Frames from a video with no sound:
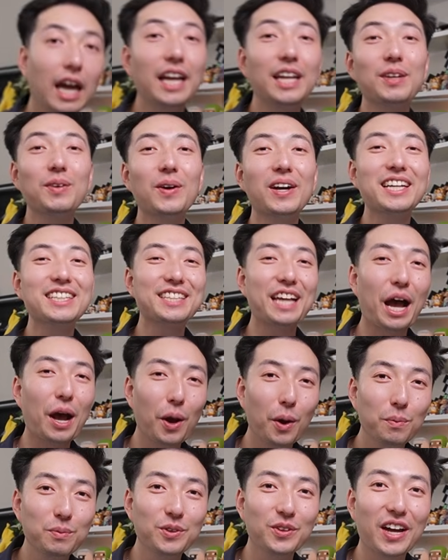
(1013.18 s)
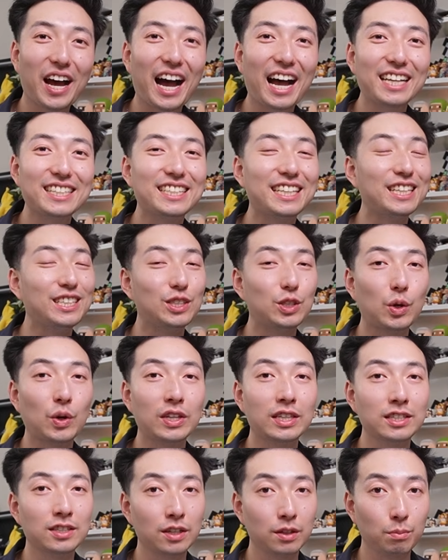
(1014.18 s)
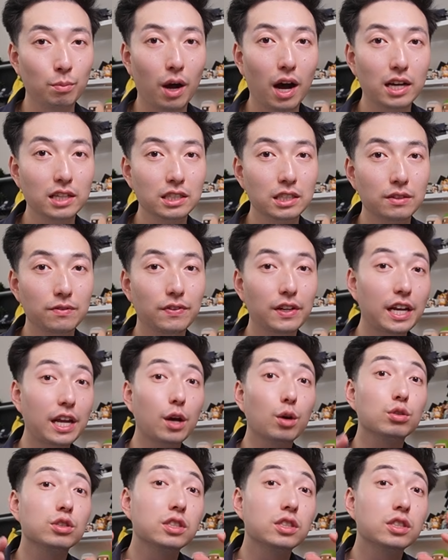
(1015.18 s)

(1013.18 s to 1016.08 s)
Anyways, I hope you guys enjoyed this unboxing video.